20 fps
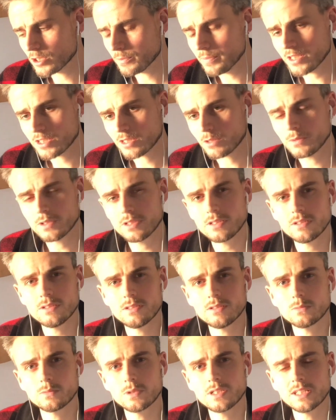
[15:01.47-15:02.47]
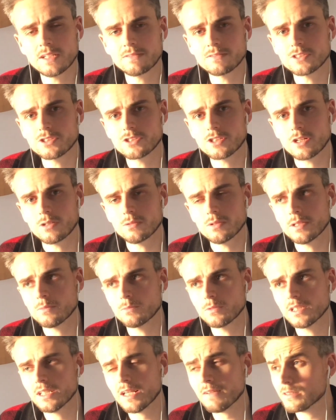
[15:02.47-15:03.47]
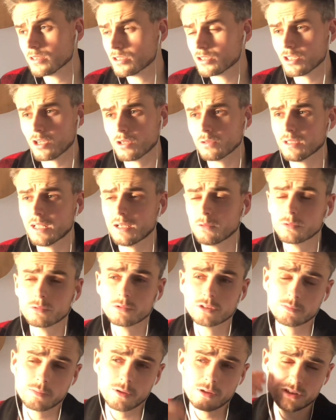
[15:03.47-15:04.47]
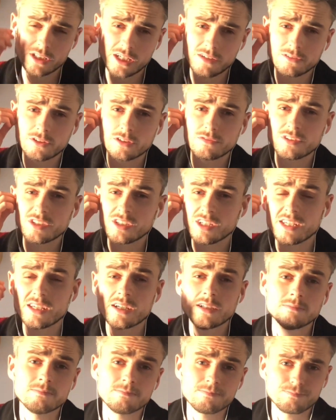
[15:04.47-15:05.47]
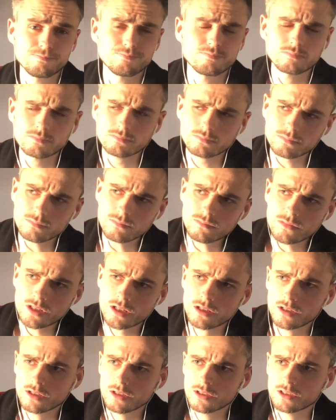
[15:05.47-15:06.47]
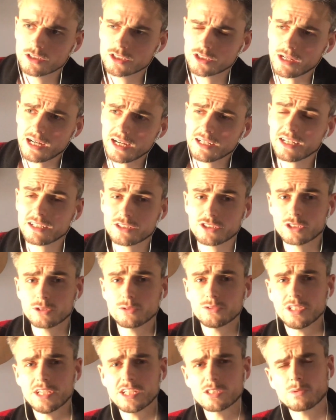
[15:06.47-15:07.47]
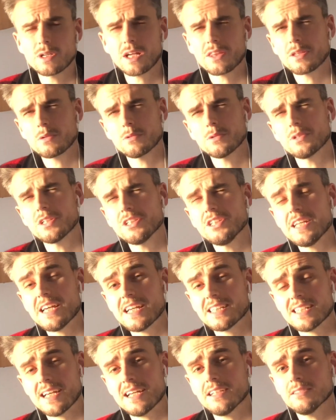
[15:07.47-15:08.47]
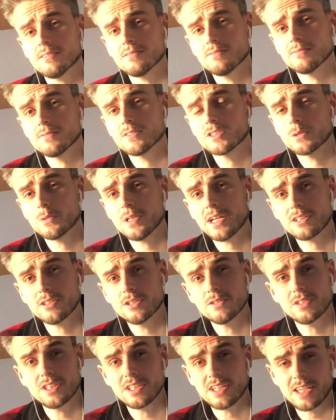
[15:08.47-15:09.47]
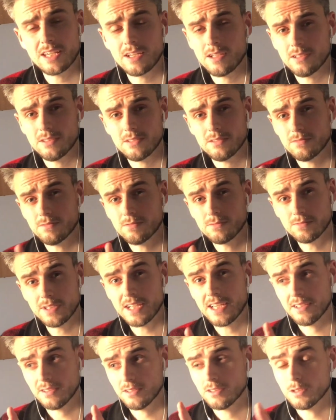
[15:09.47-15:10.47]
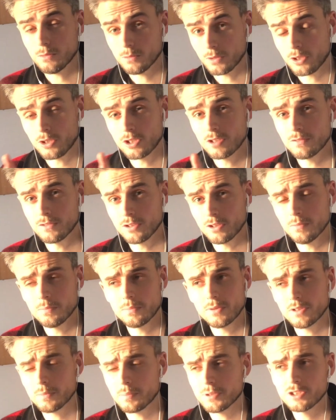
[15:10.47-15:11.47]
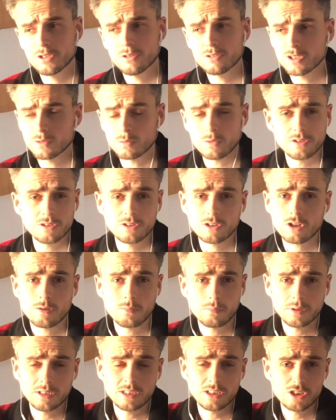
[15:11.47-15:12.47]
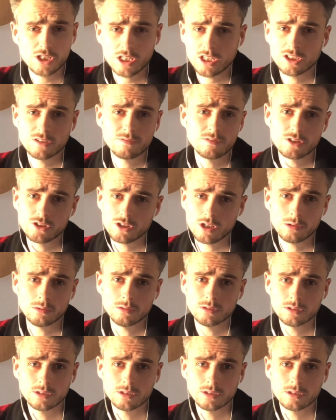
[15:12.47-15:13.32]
basically we left the show, and we left the show, like, we were supposed to have another year. So in our school years, I think we were in year 10, so we had another year written that we could have done, but the producers wanted a complete change of the show.